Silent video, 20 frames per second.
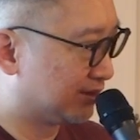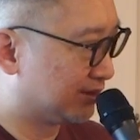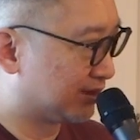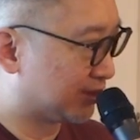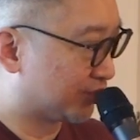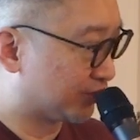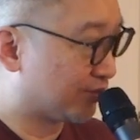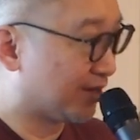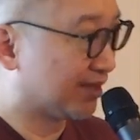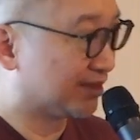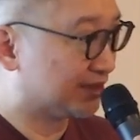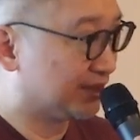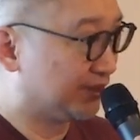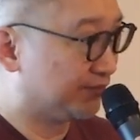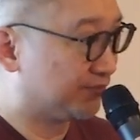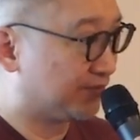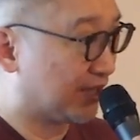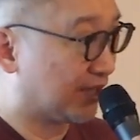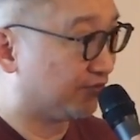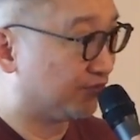
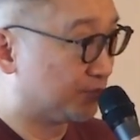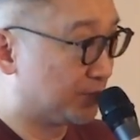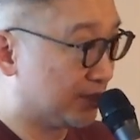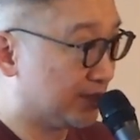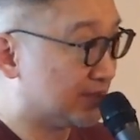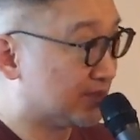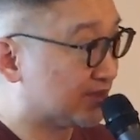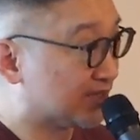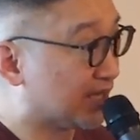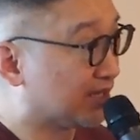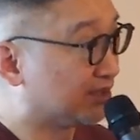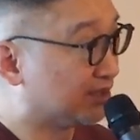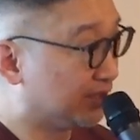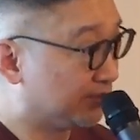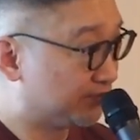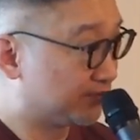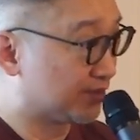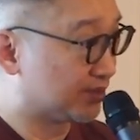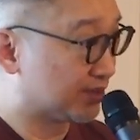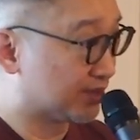attractive government
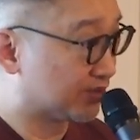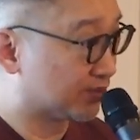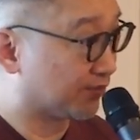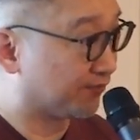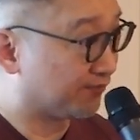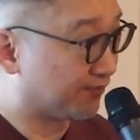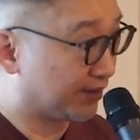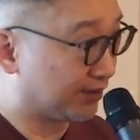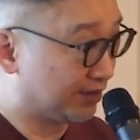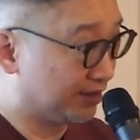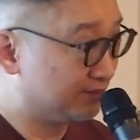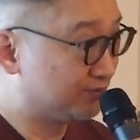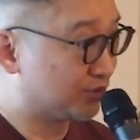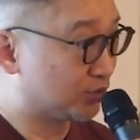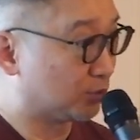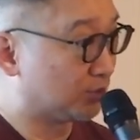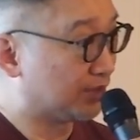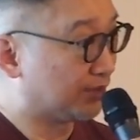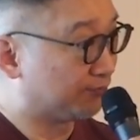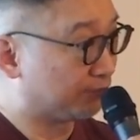incentives in terms of funding.
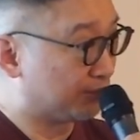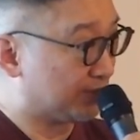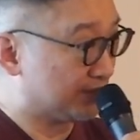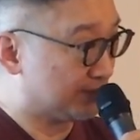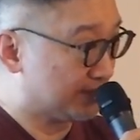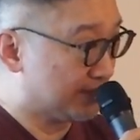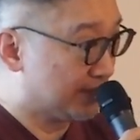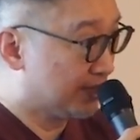So if we